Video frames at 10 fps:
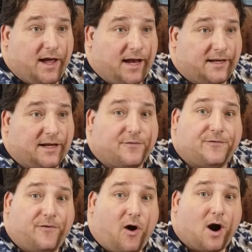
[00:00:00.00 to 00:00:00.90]
and get
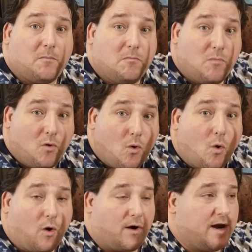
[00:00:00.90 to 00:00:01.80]
far
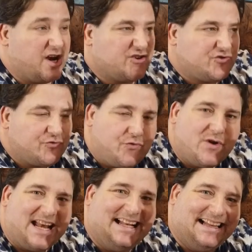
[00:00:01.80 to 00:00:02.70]
more
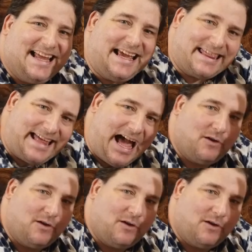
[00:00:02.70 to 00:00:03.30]
extruded length